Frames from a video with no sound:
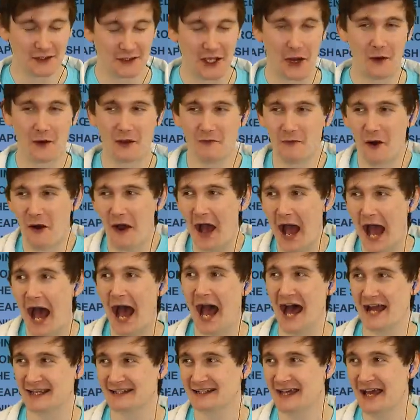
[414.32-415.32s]
Goemon
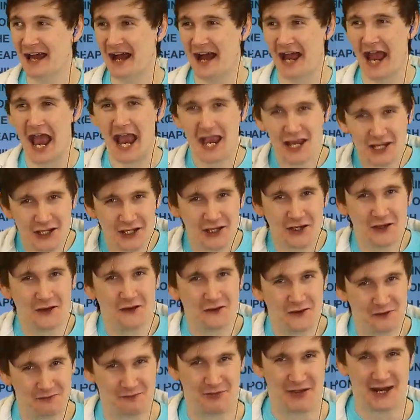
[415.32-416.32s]
had like, a
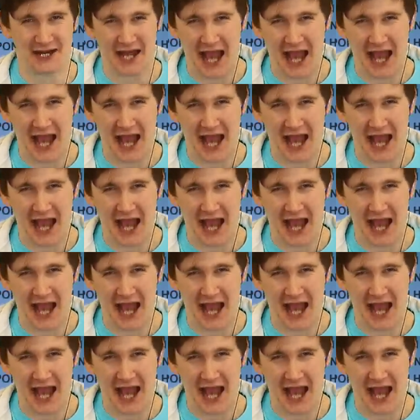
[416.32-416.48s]
huge big